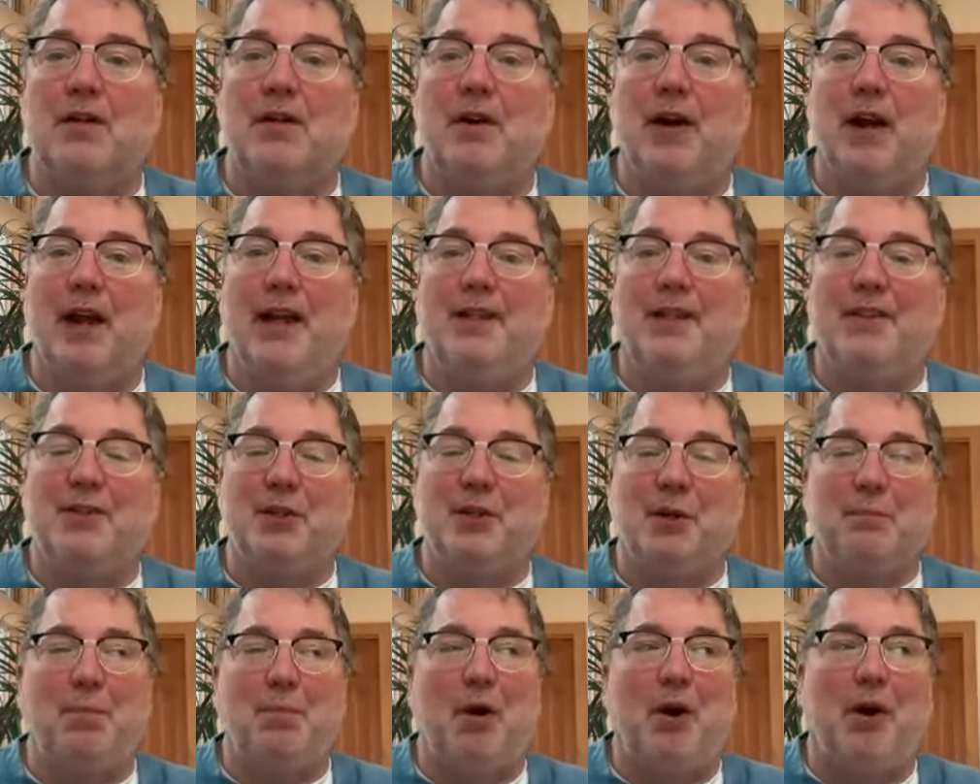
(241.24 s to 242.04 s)
right?
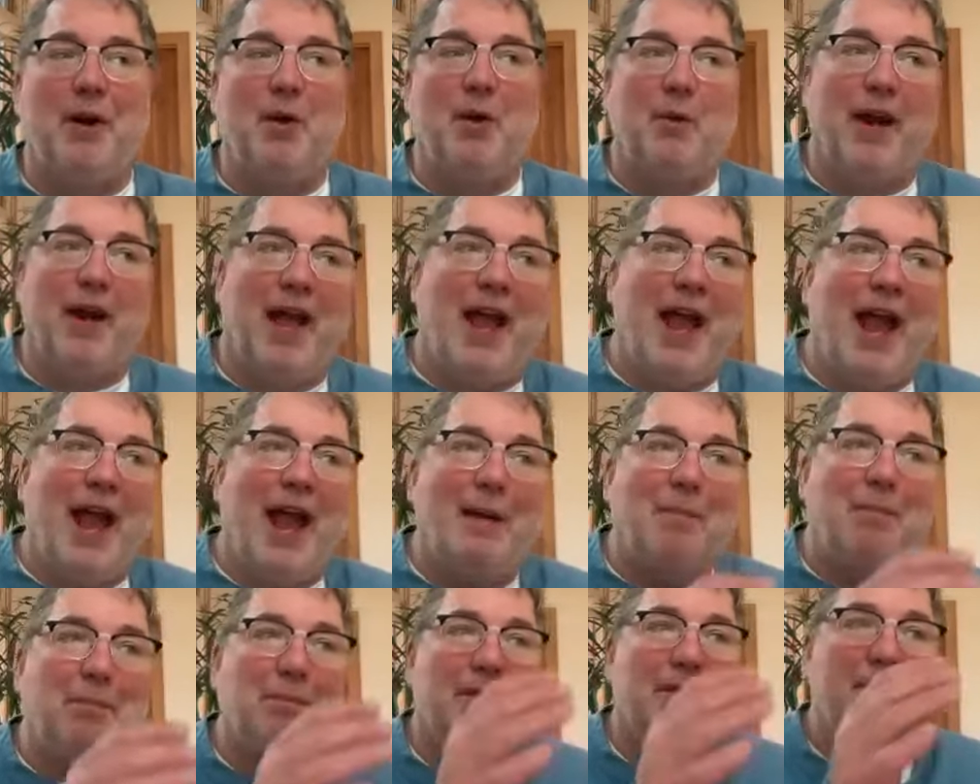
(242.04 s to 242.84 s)
So part of what
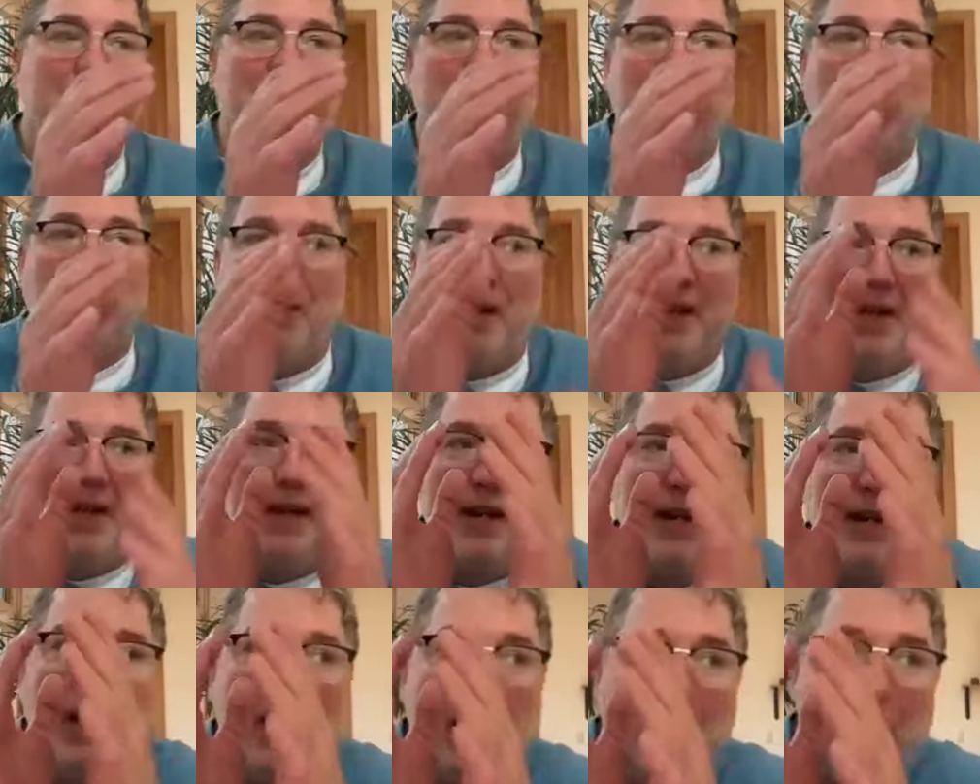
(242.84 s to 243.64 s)
happens
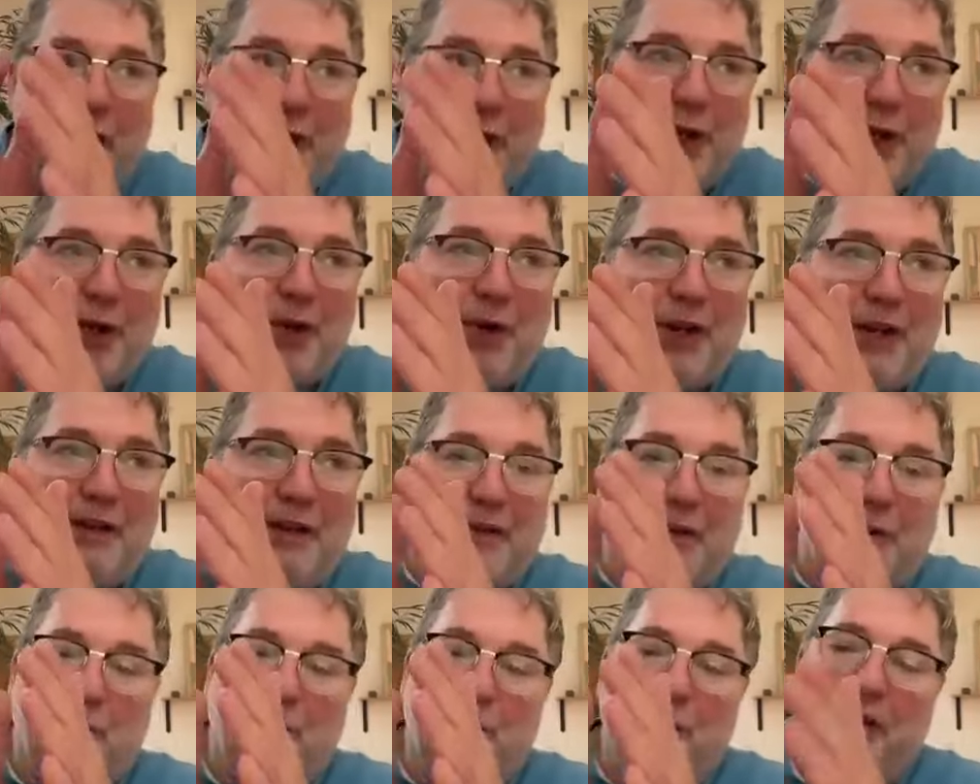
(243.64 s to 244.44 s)
when you don't
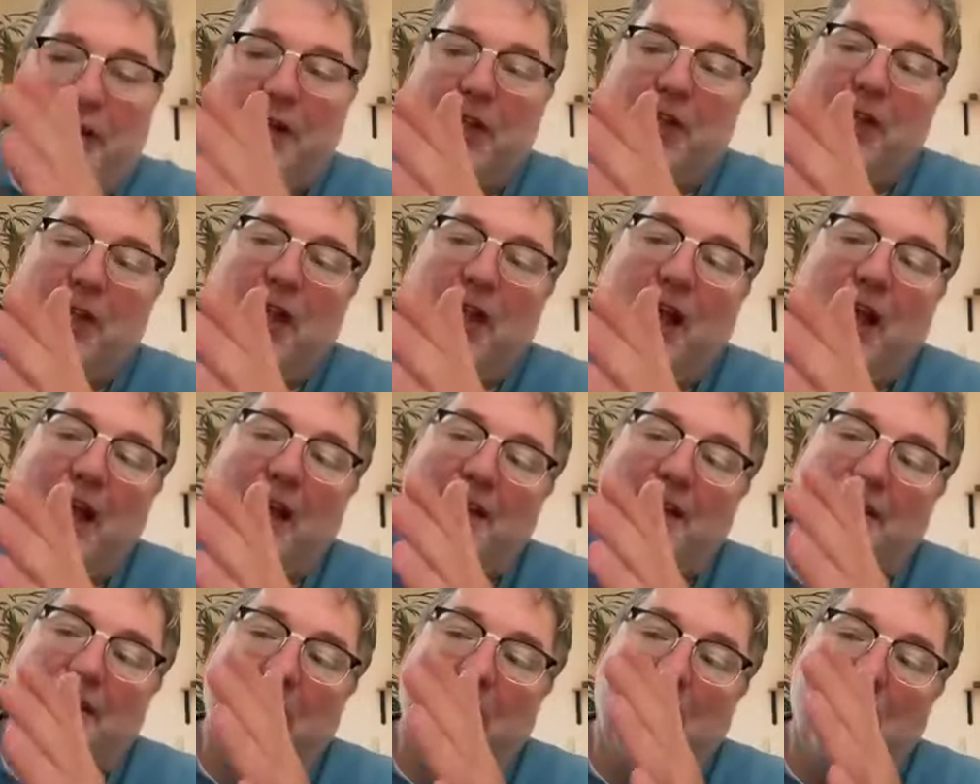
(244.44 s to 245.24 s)
even
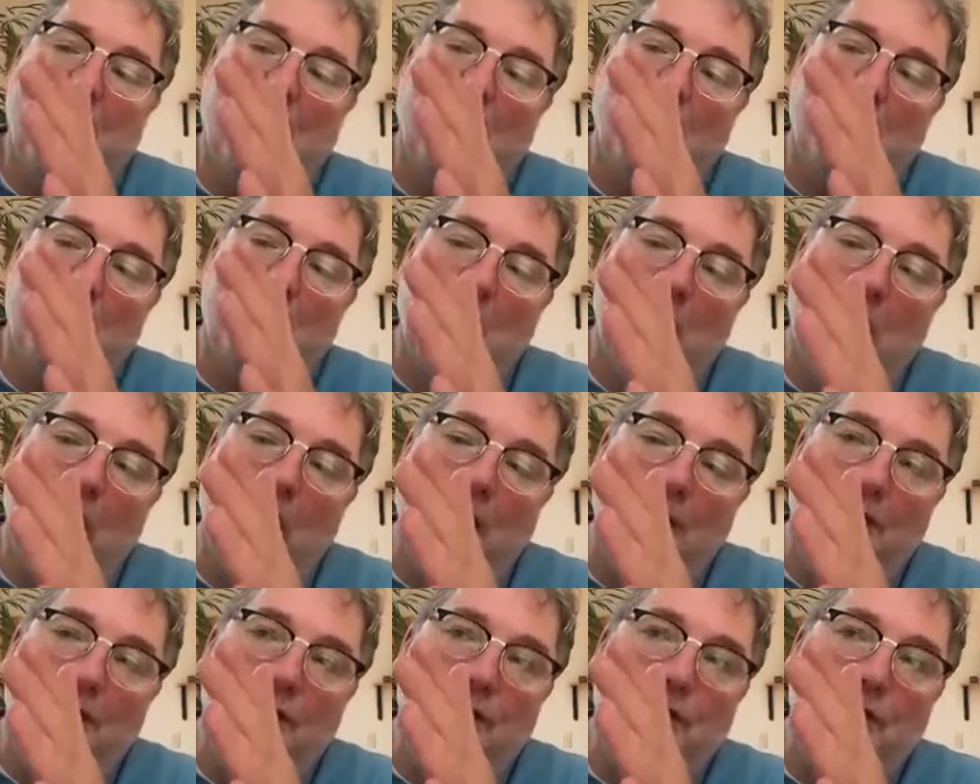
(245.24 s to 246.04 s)
realize how
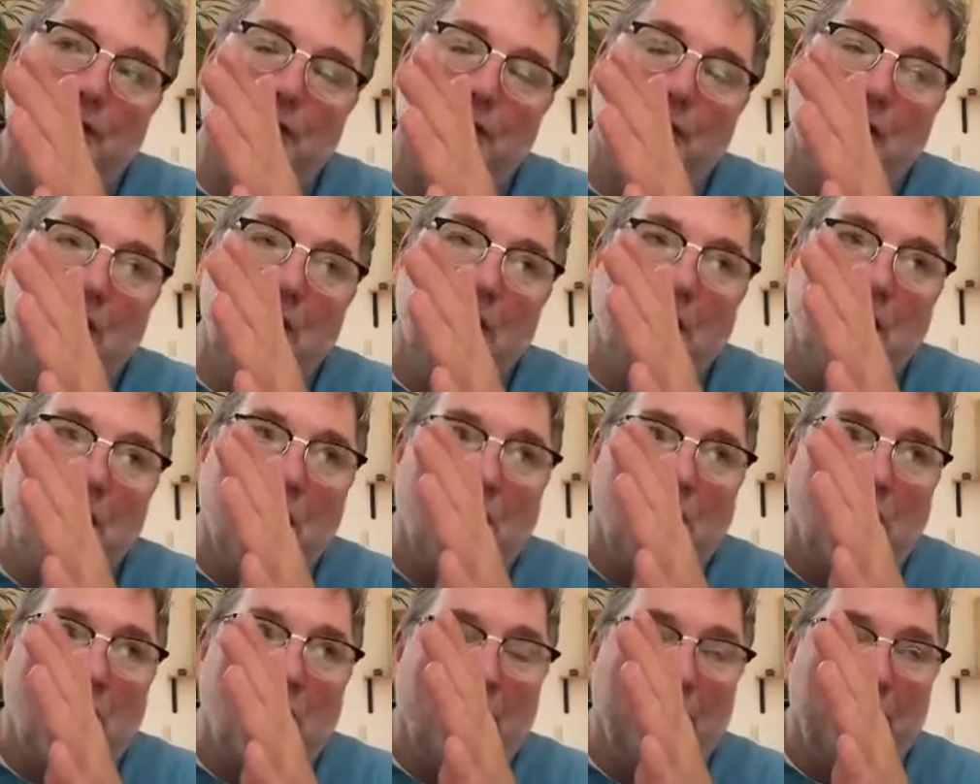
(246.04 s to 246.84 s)
much
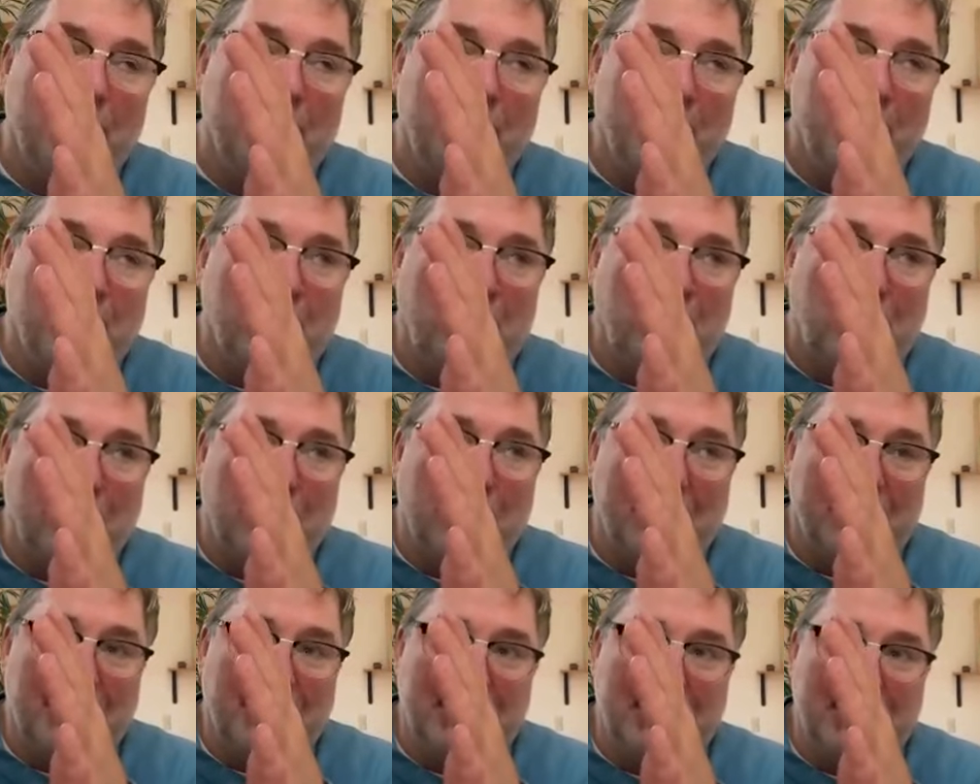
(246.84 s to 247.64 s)
of your
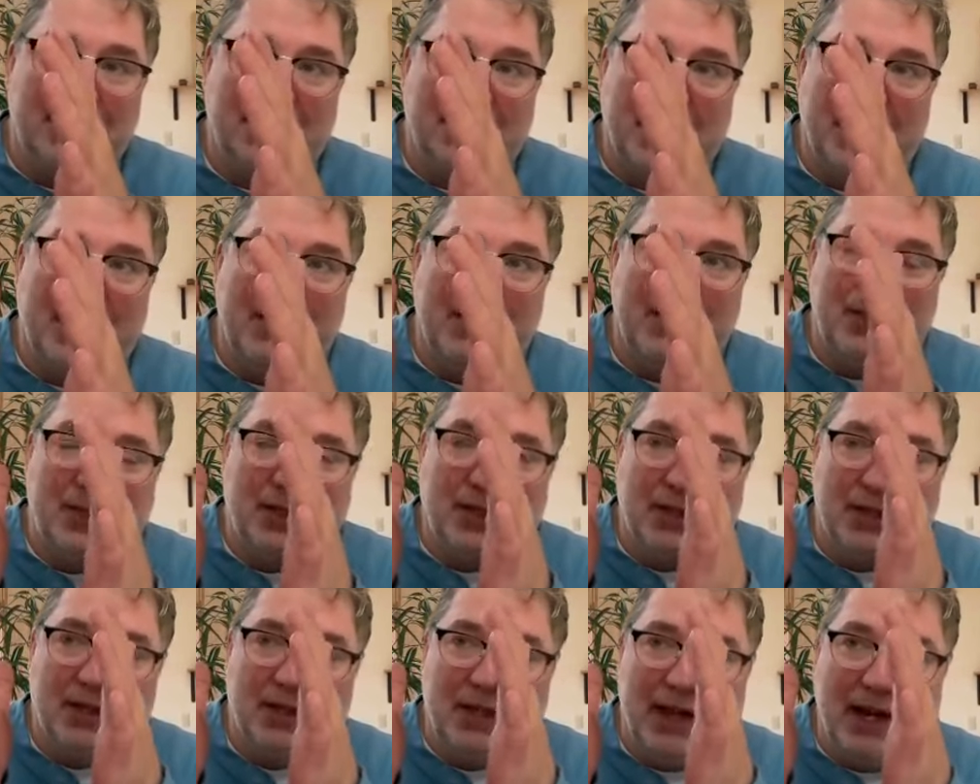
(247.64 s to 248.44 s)

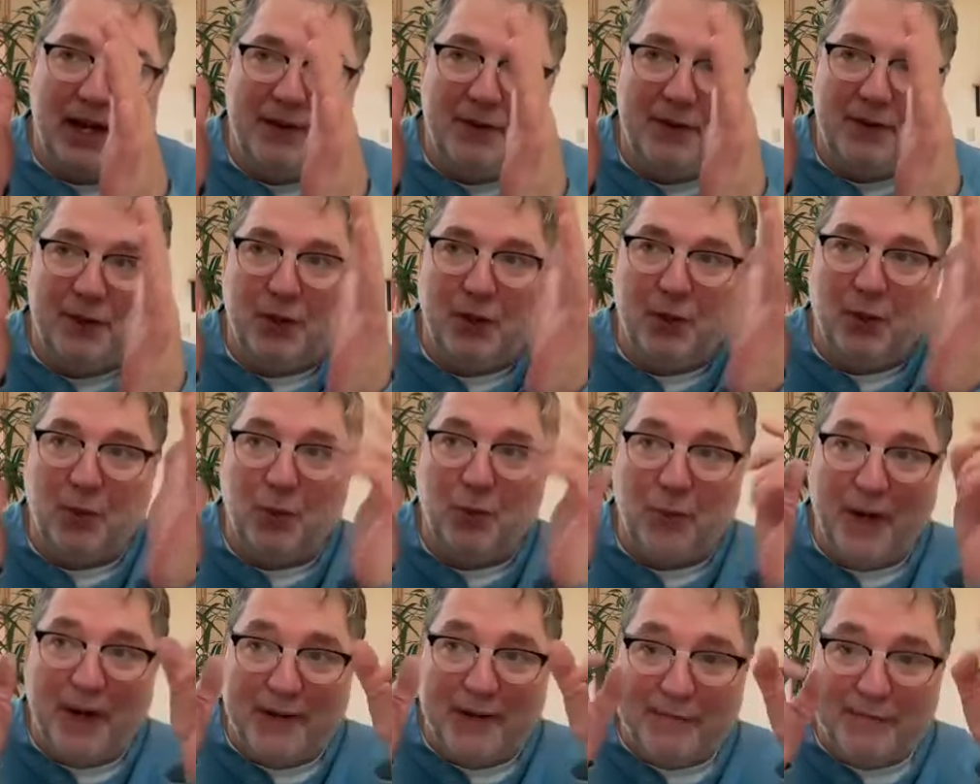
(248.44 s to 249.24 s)
organization and your
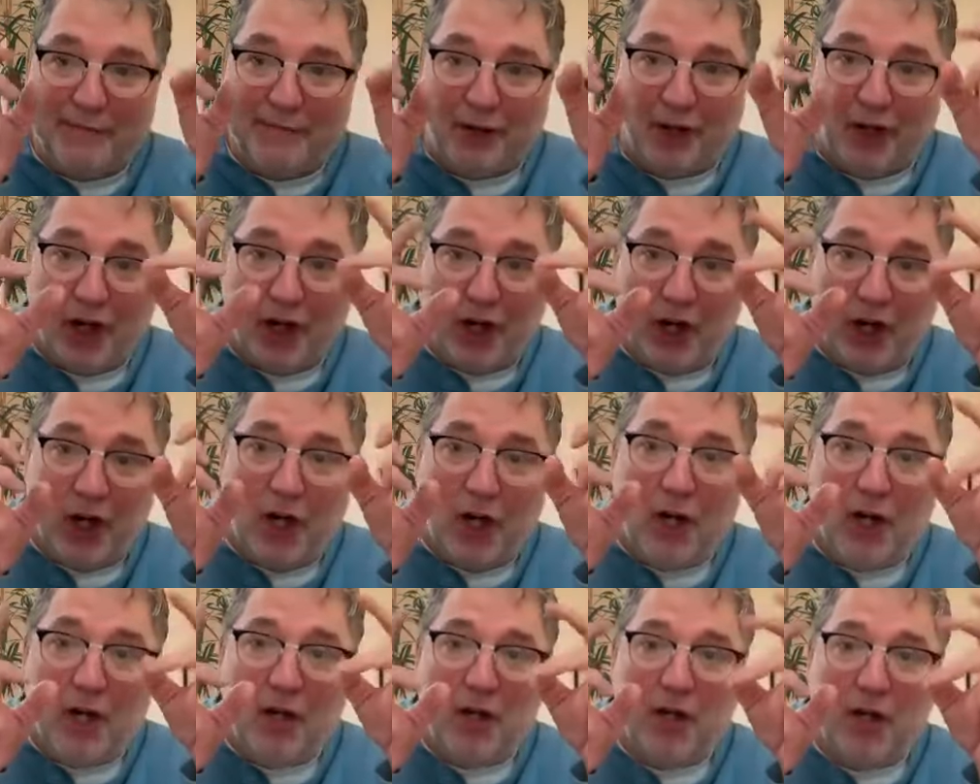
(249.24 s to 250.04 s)

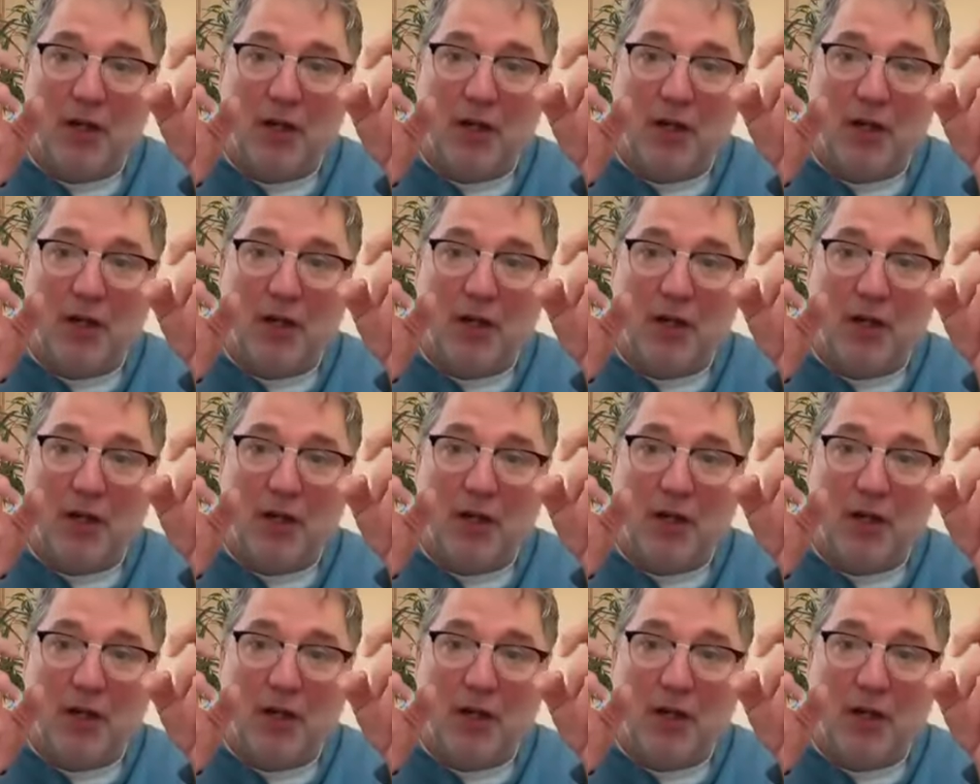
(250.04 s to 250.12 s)
river